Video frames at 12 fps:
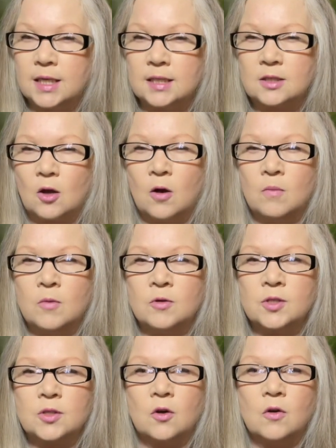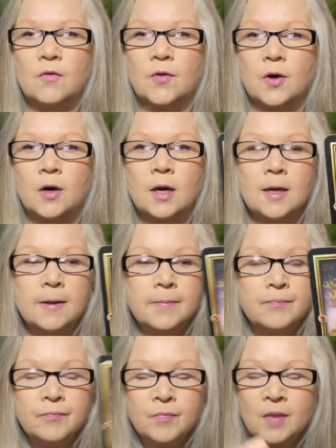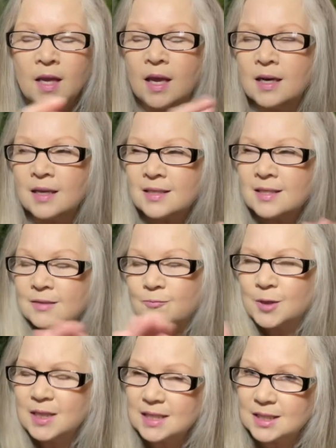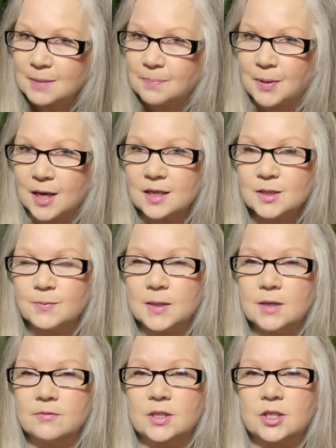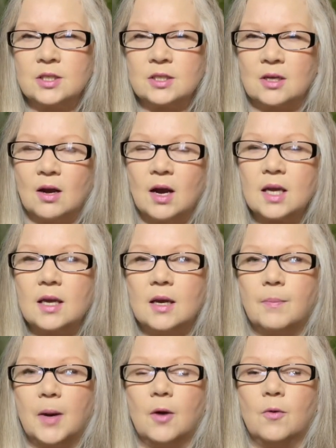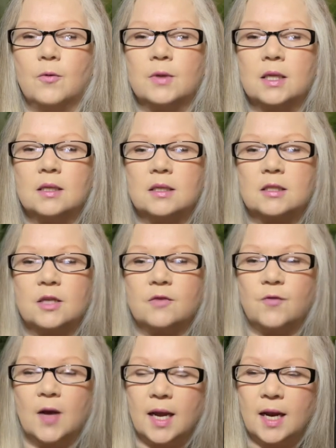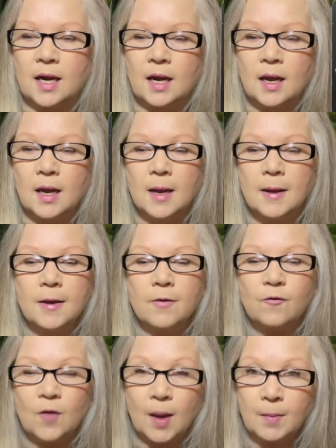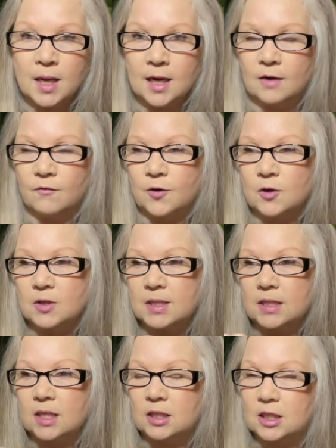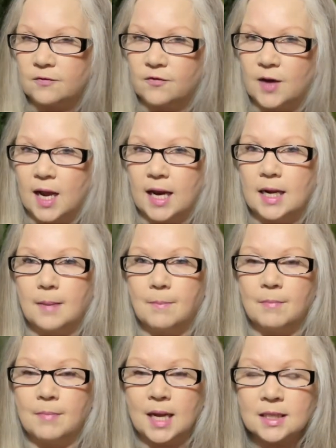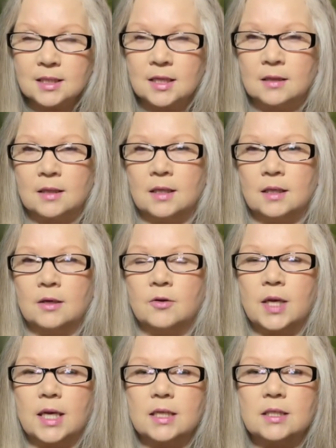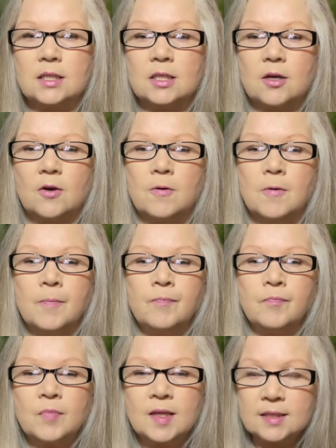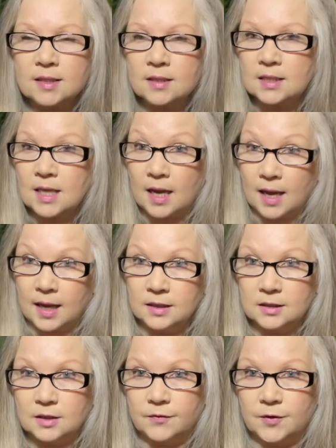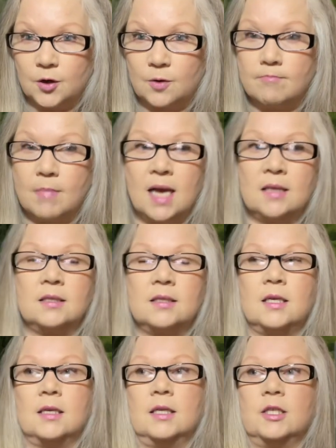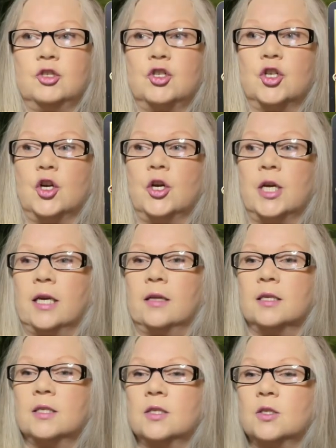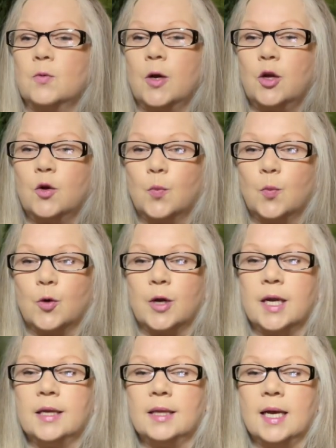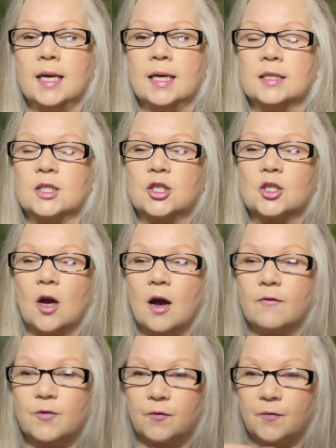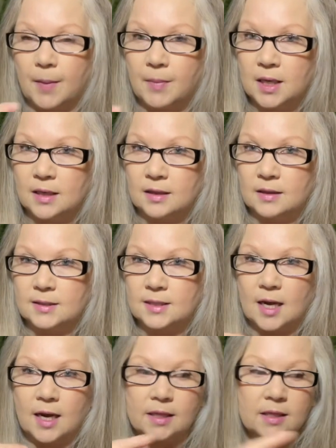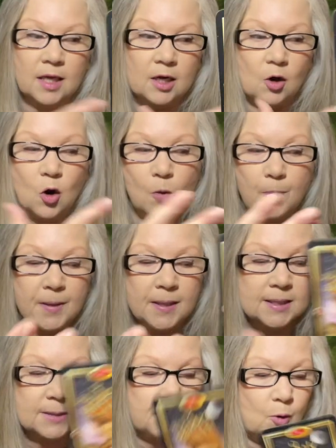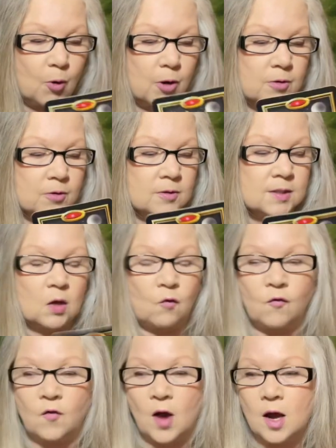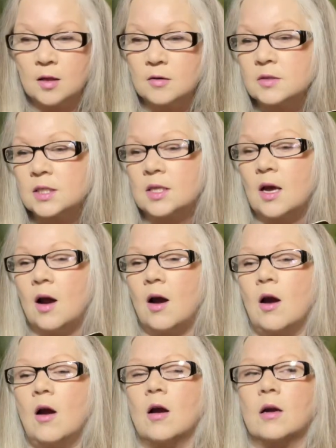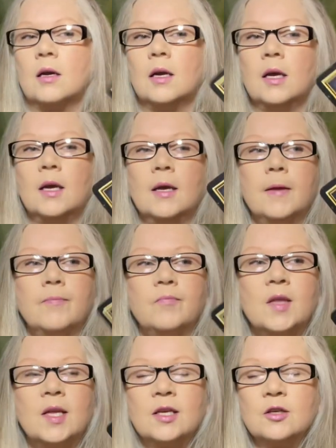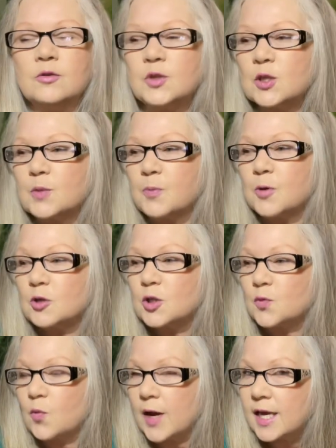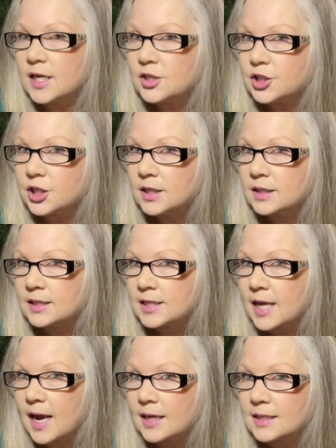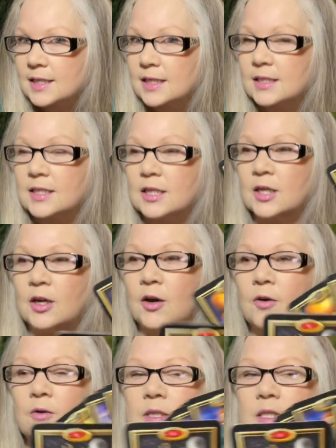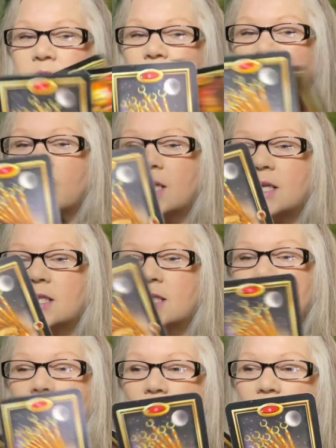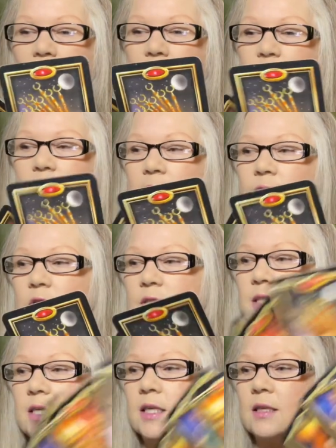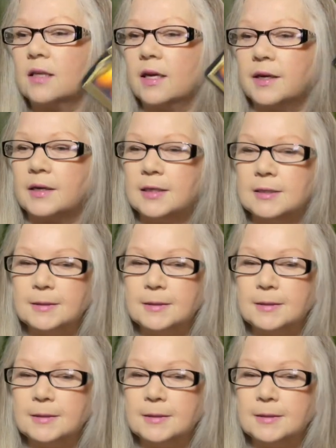is almost over. And it really depicts what I was just talking about with the divine feminine versus the divine masculine, okay? So this is the end of your masculine journey. This is where you bring in that soft feminine side that opens portals, that follows the heart, that uses persuasion tactics, you know, is very soft. You ever see like